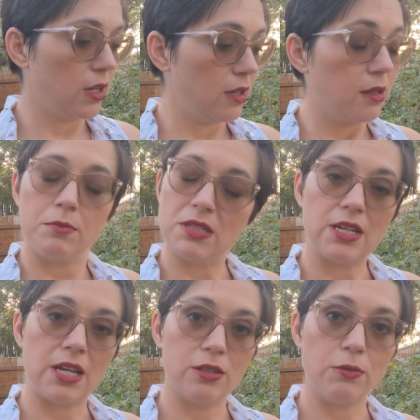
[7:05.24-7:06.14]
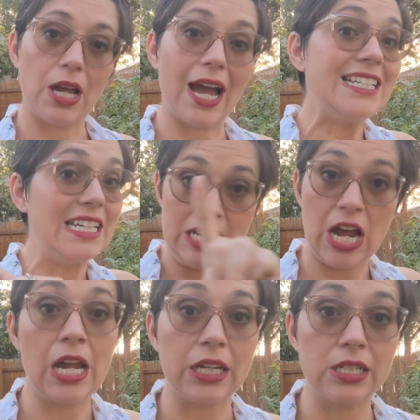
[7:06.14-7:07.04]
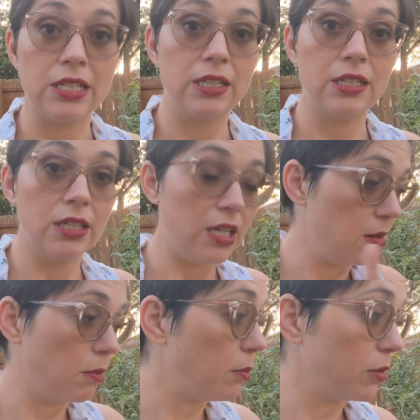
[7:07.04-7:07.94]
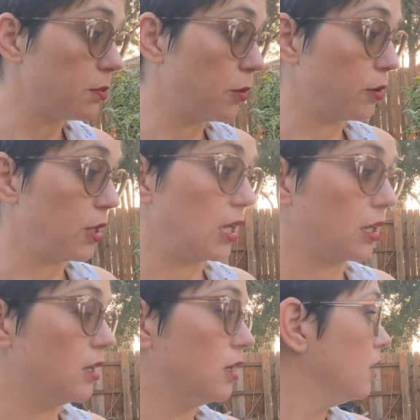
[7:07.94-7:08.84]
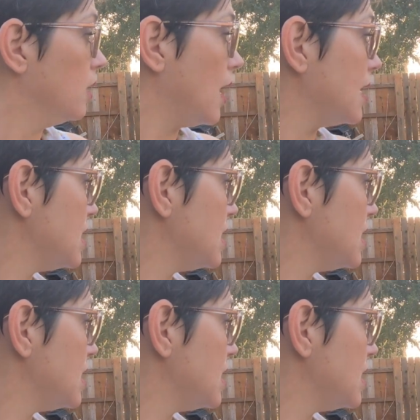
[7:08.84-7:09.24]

uh, mistake three. I did not keep up with pruning. I